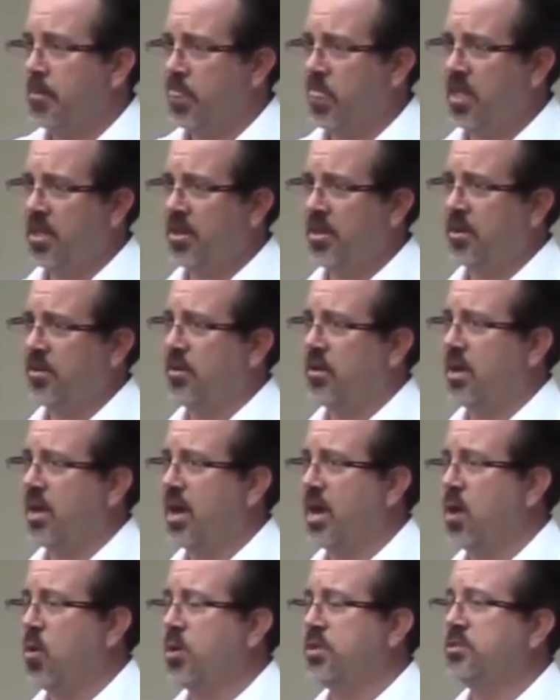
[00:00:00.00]

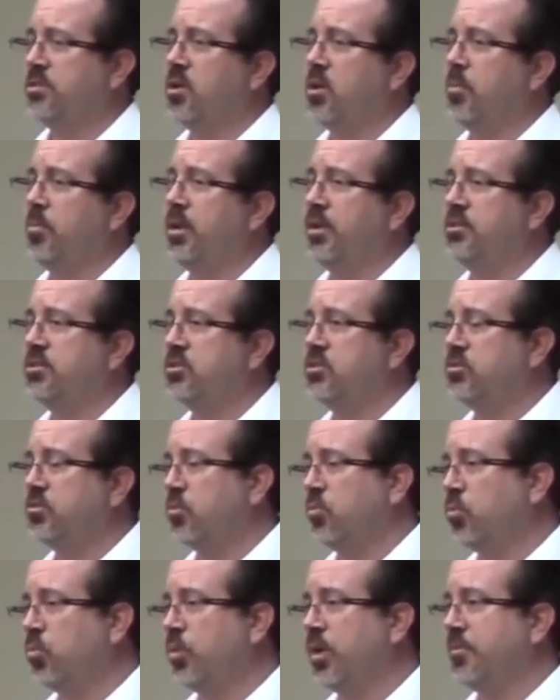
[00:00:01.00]
I always tell patients
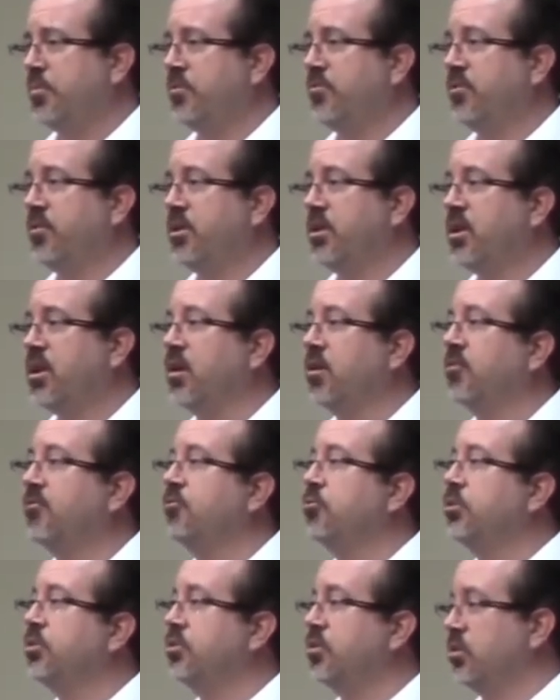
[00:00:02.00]
we have to be very
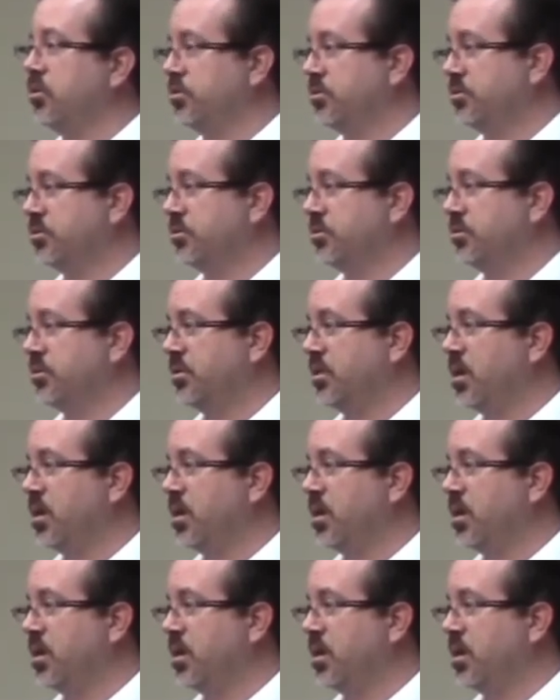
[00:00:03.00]
careful with those.